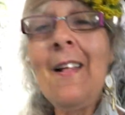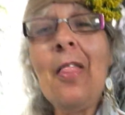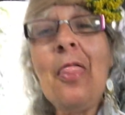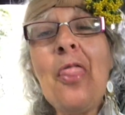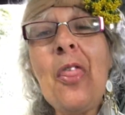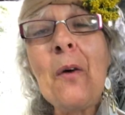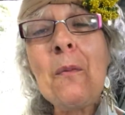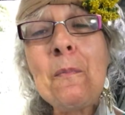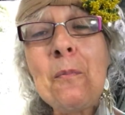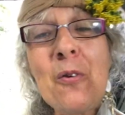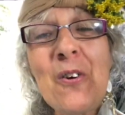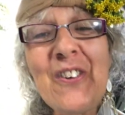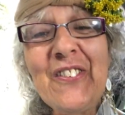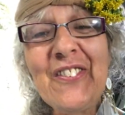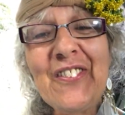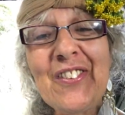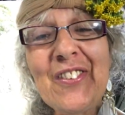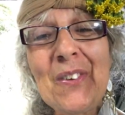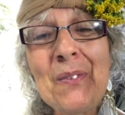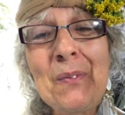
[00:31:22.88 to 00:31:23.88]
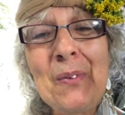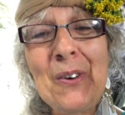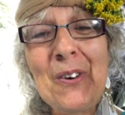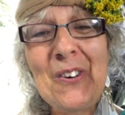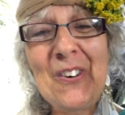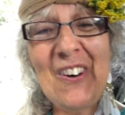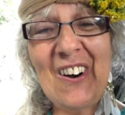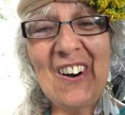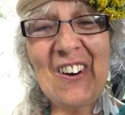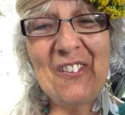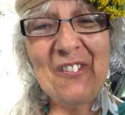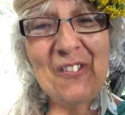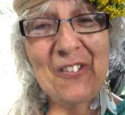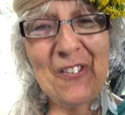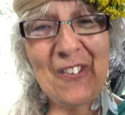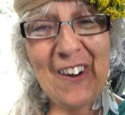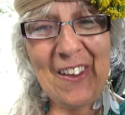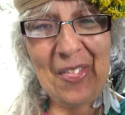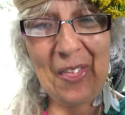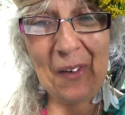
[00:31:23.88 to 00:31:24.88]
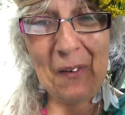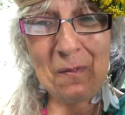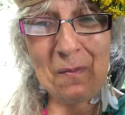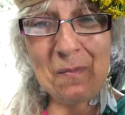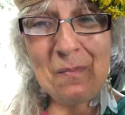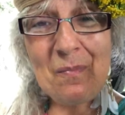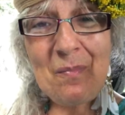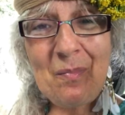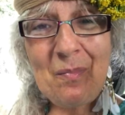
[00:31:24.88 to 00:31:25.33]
the principle of rhythm.